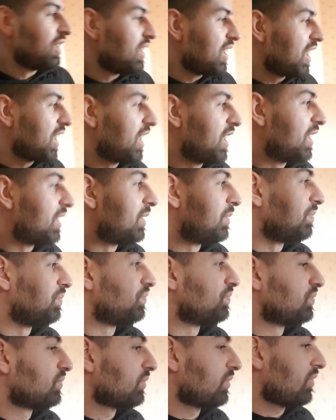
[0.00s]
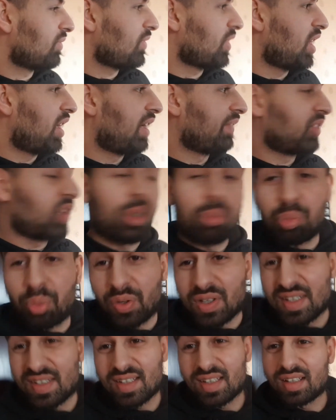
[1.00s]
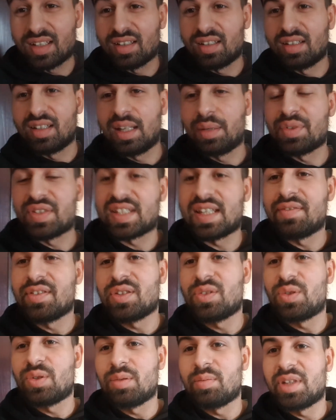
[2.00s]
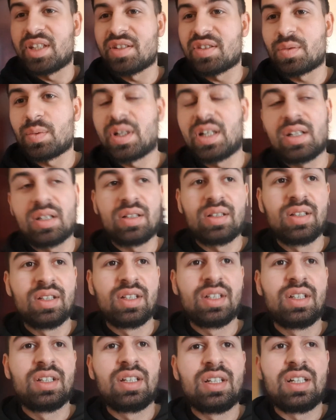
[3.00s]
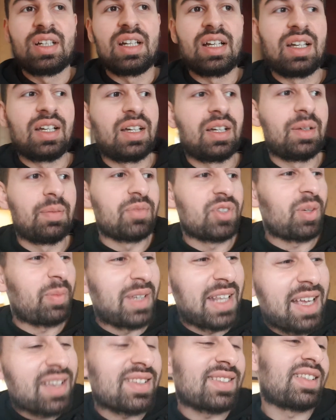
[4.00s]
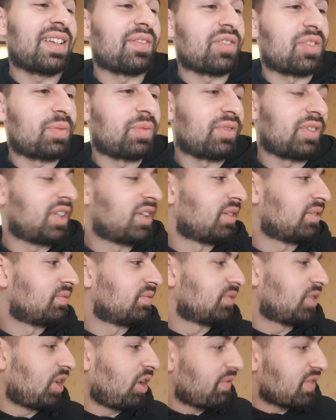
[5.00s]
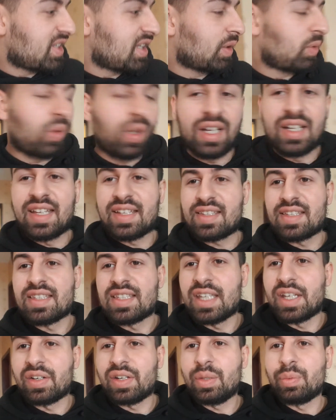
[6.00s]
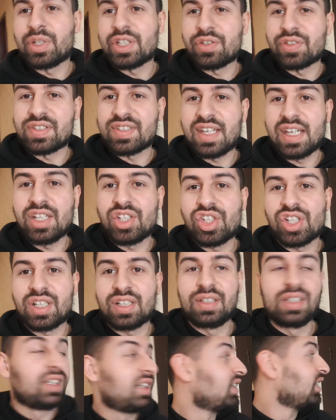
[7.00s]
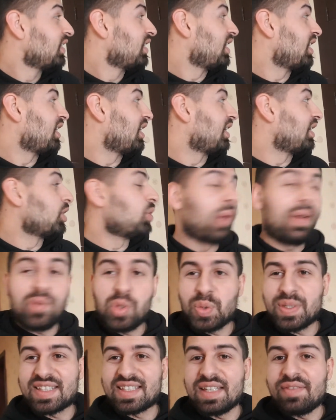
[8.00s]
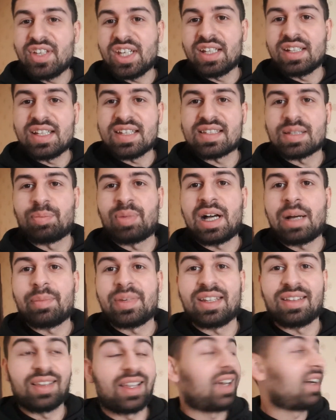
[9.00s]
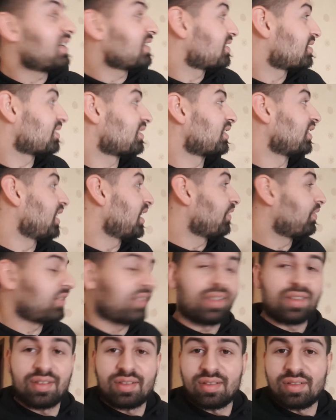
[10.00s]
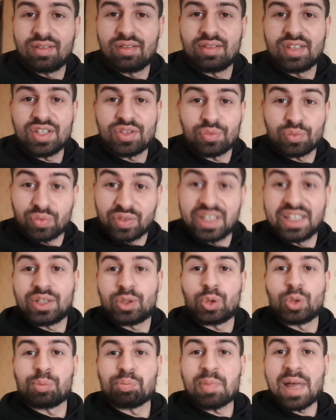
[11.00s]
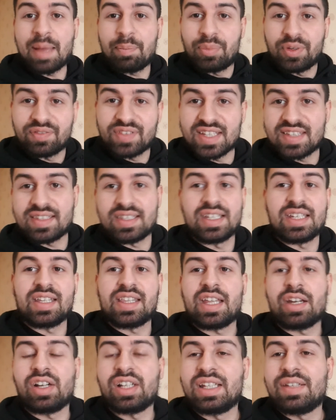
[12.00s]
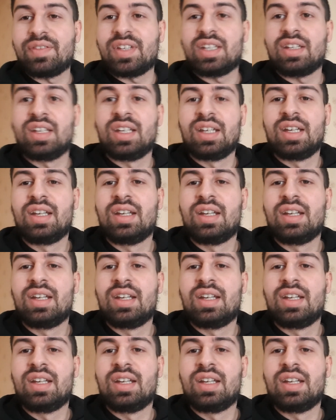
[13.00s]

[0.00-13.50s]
I've got a printer that was given to me as well. So I mean, that stuff's, you know, obviously quite necessary when you're a teacher. Whoever was living in this apartment last left this really cool map of the city that I live in.